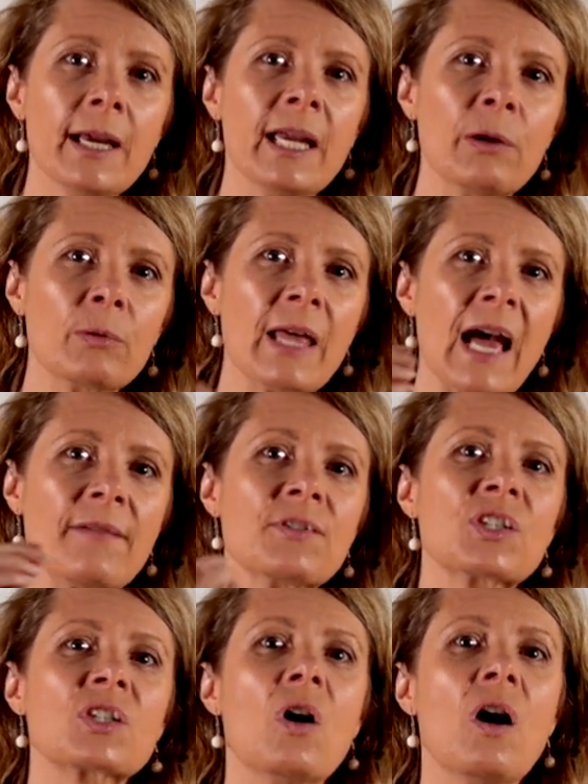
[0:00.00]
He will have
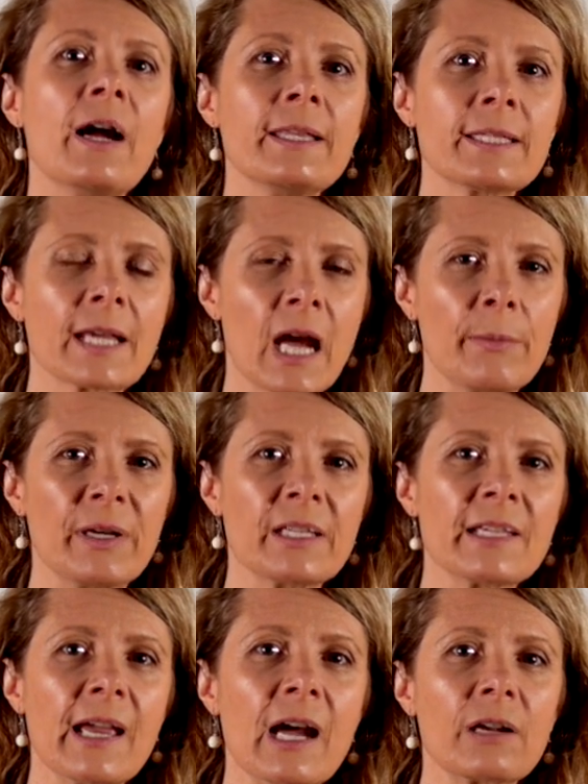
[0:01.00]
signs coming
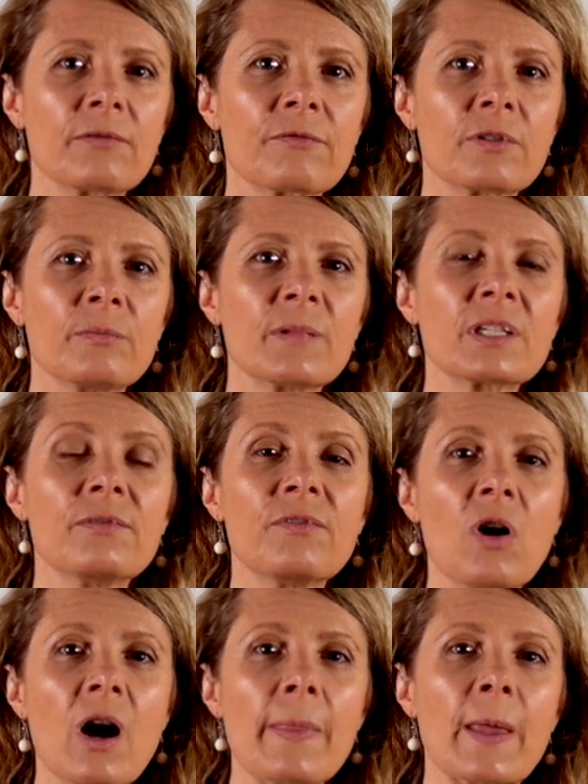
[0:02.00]
down from the
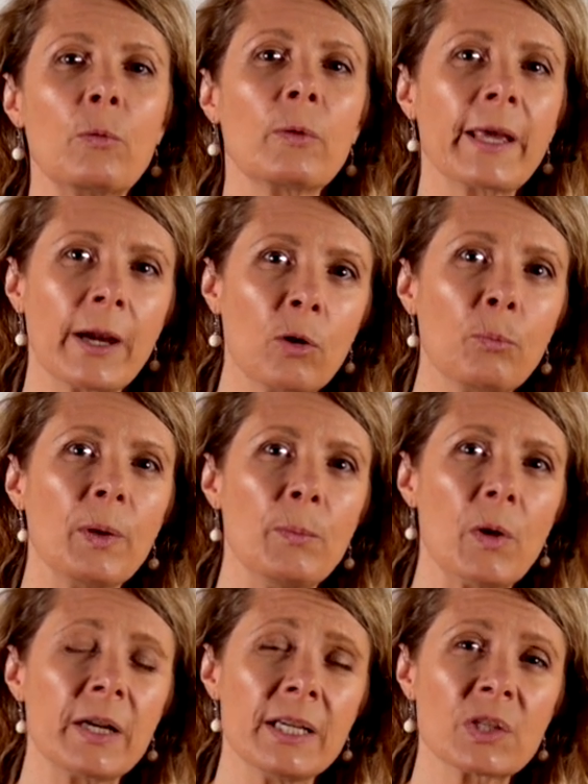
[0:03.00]
divine that will help
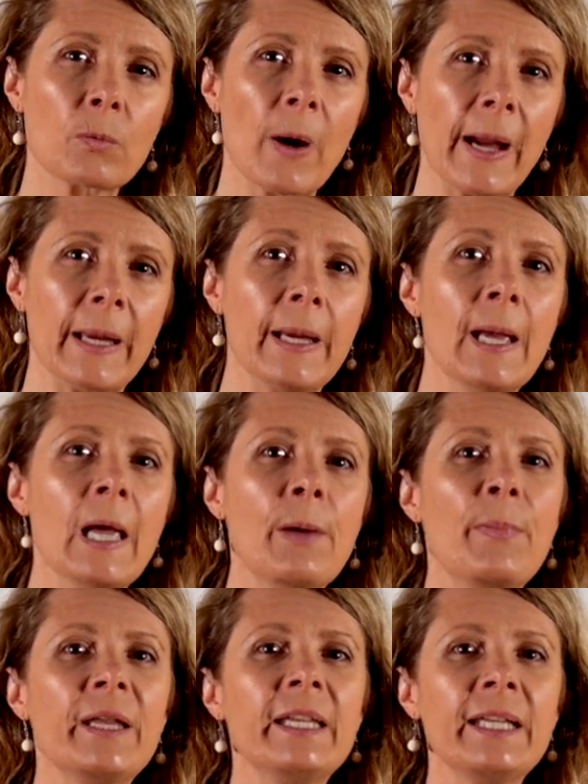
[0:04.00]
him on his way,
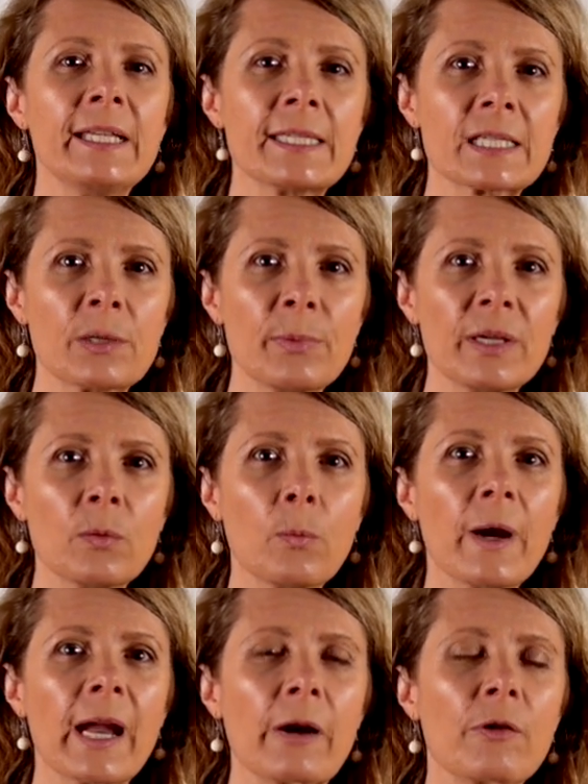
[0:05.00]
but he needs to be
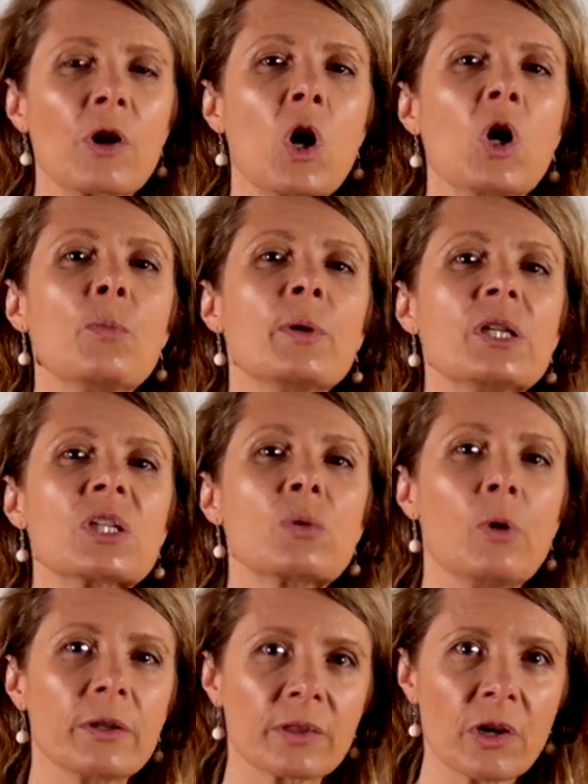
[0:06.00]
aware and open to
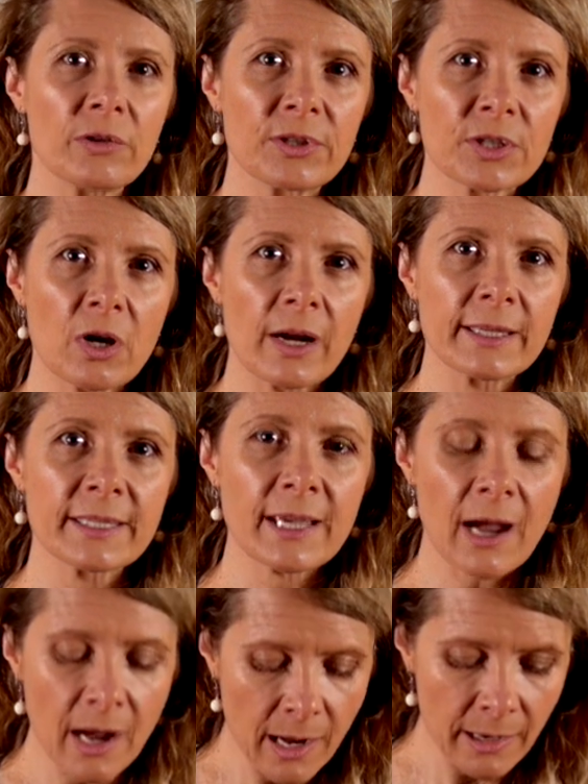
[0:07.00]
what those signs
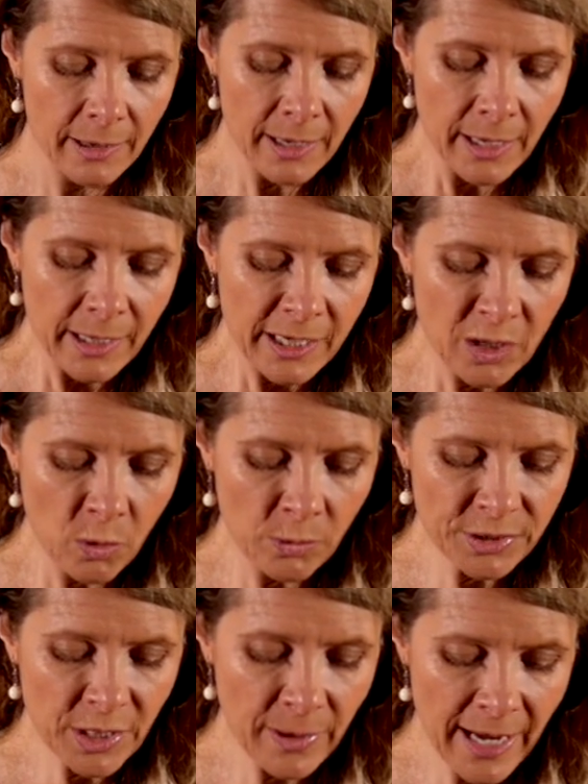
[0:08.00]
are. He
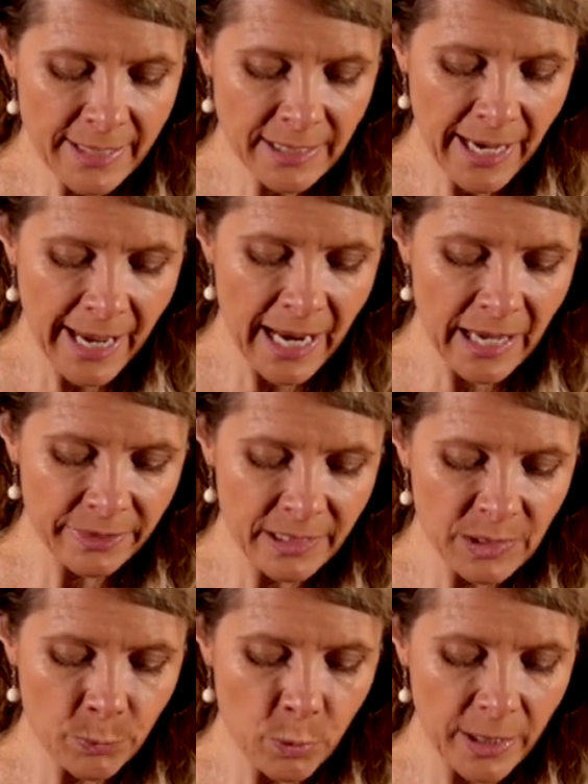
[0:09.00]
also has a hand
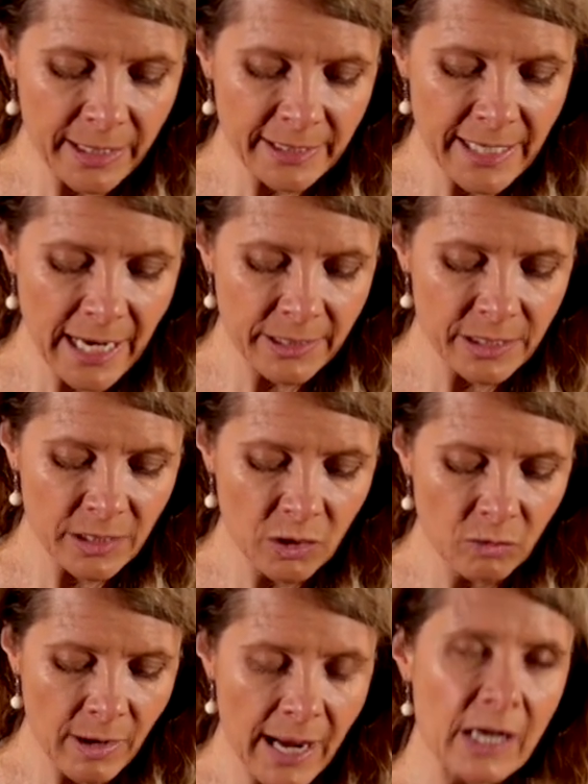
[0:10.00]
that's pointing down to the
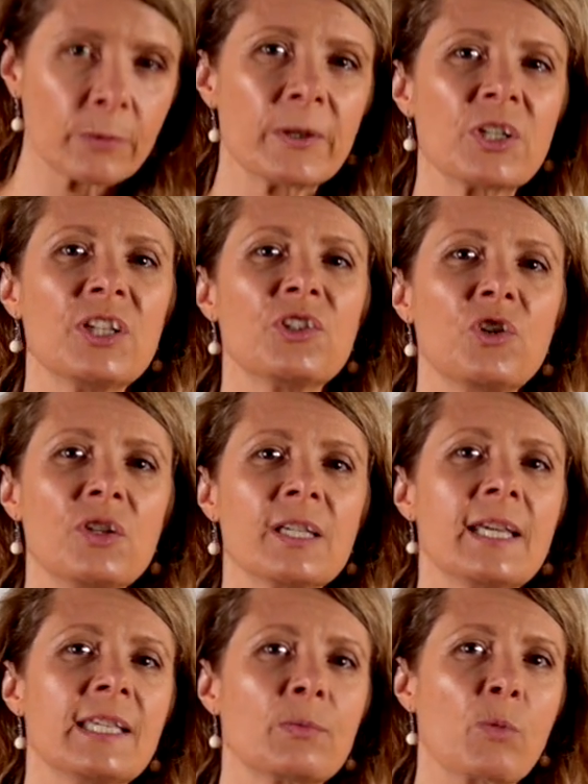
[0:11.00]
ground, which is
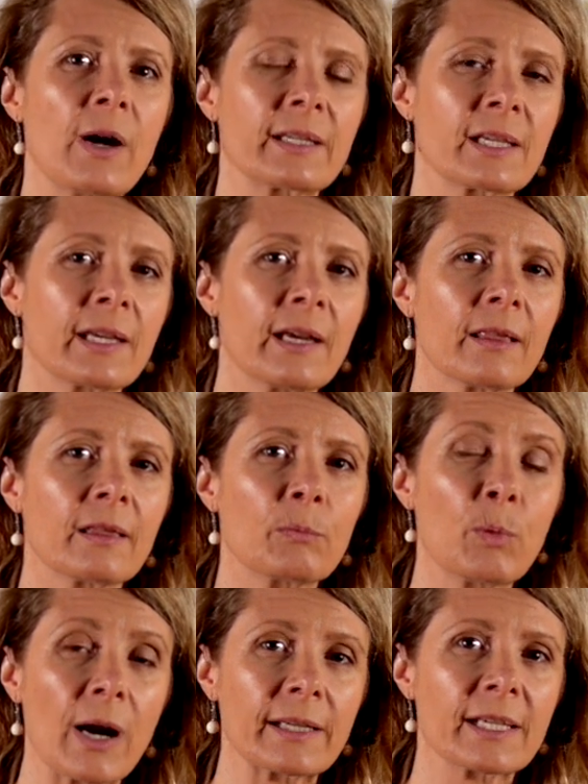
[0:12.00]
using his
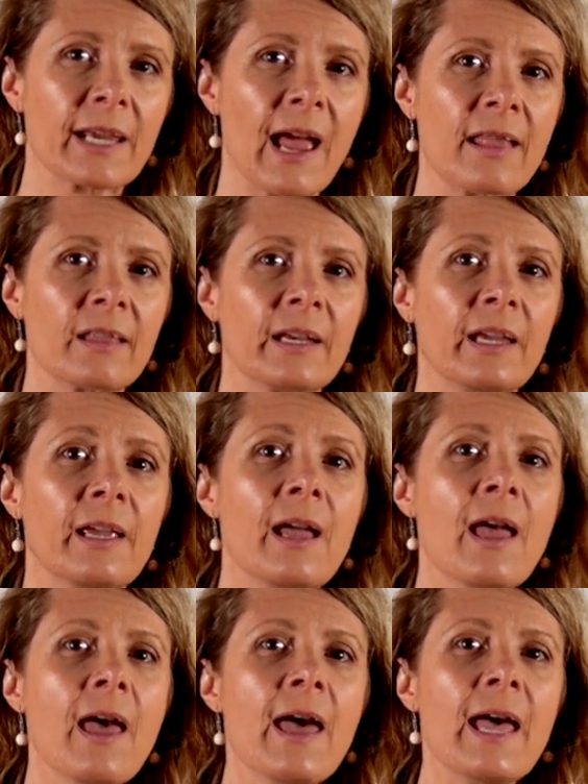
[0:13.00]
practicality
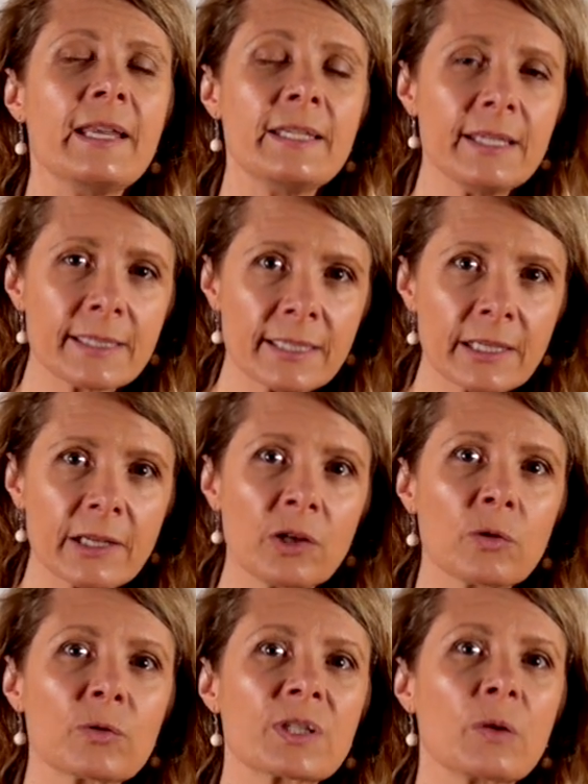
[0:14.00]
and his
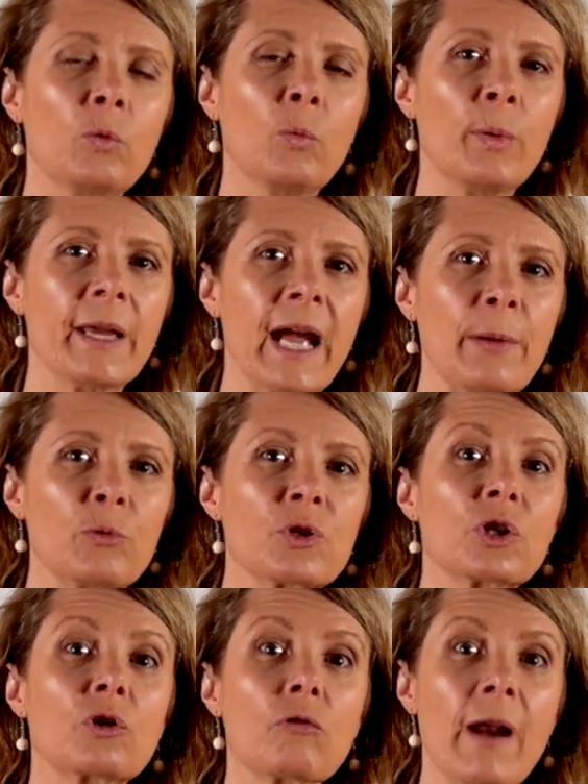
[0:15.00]
skills that will be able
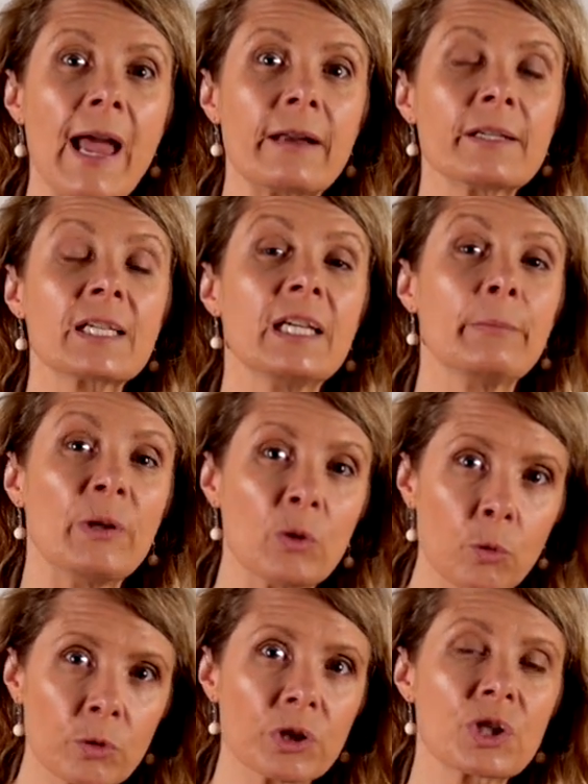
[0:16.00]
to ground him in
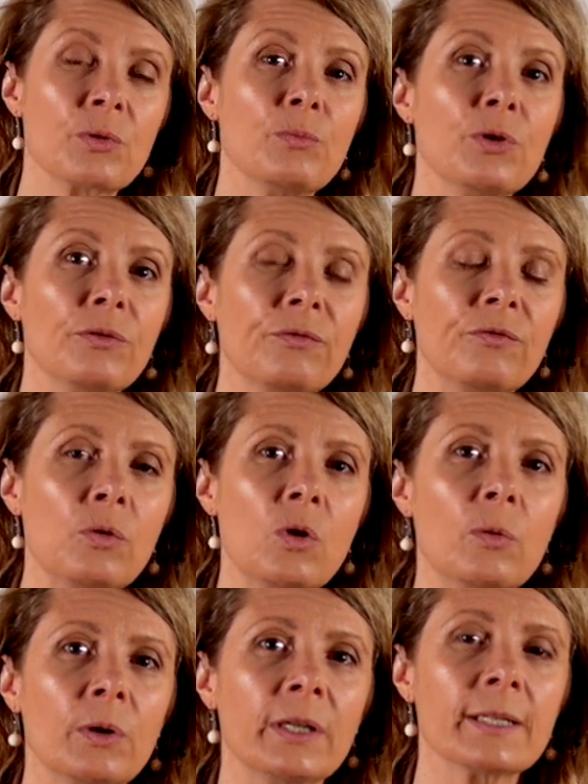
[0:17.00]
order to move
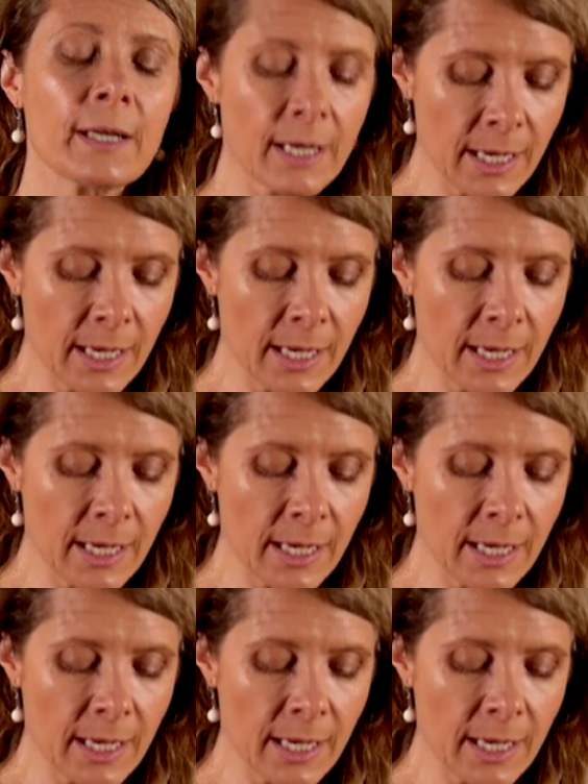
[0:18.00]
forward.